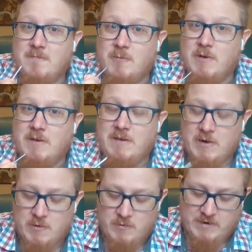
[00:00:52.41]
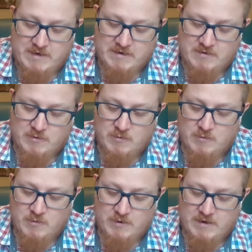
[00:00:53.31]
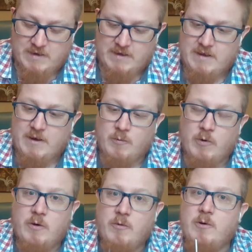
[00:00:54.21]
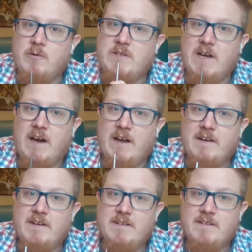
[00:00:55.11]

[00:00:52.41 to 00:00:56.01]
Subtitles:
would go into a railroad tie.